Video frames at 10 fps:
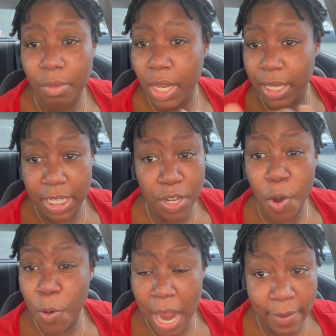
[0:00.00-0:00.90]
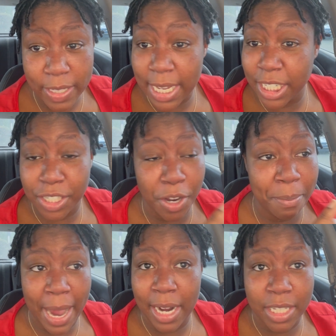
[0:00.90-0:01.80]
this whole conversation don't
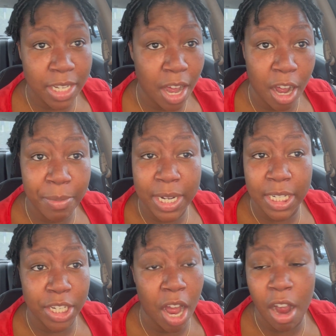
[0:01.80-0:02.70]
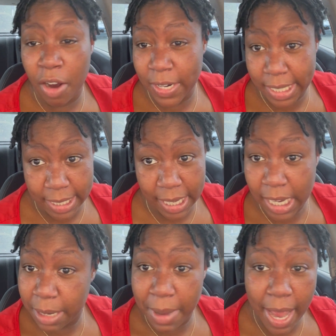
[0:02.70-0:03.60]
matter to y'all because y'all already
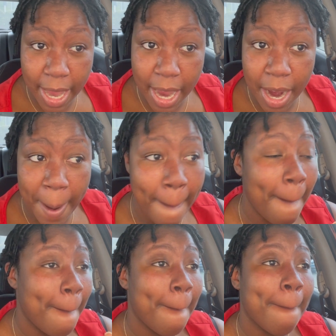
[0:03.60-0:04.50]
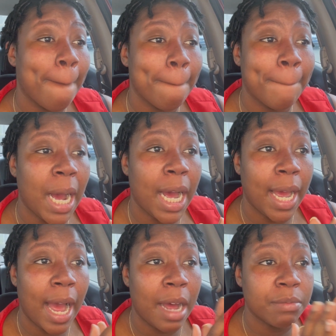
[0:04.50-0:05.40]
seen my hair,
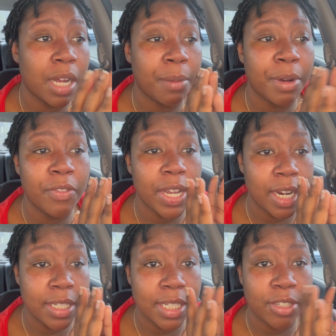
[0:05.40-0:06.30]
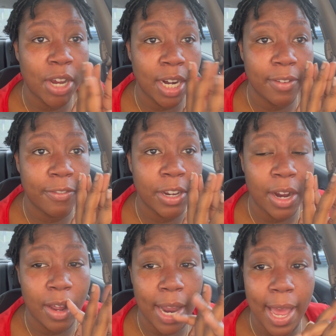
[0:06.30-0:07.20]
but I'm over here just trying to
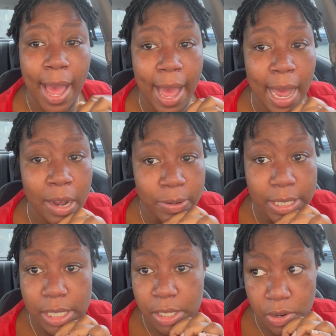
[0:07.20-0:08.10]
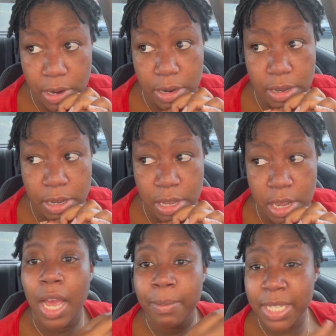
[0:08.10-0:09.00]
figure out like how is this gonna look.
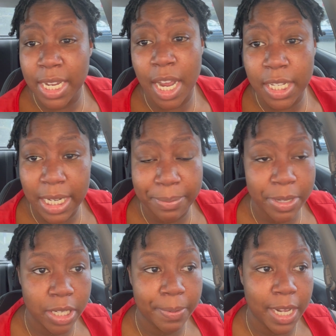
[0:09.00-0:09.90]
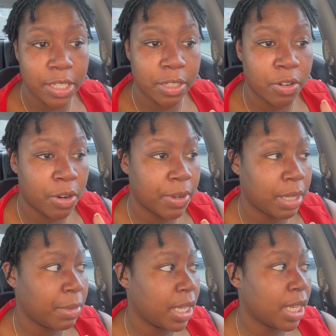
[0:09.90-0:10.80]
I'm gonna take y'all to the beauty supply store with
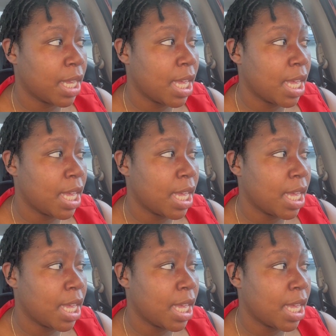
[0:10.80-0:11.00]
me,